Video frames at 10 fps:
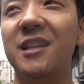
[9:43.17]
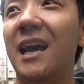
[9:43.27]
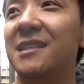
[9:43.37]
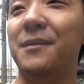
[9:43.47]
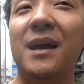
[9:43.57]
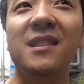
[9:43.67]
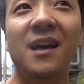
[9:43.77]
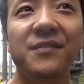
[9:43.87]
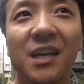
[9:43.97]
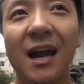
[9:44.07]
the last time I
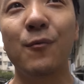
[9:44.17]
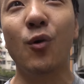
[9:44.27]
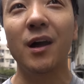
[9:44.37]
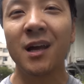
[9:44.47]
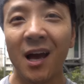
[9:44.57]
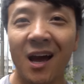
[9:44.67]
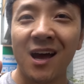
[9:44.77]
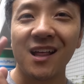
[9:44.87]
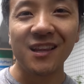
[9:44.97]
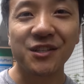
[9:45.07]
left Taiwan.
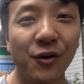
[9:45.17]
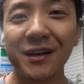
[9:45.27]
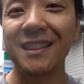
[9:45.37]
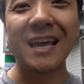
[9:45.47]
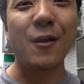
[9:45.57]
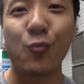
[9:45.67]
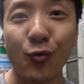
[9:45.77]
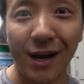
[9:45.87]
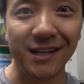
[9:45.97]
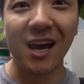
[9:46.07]
Let's go get that right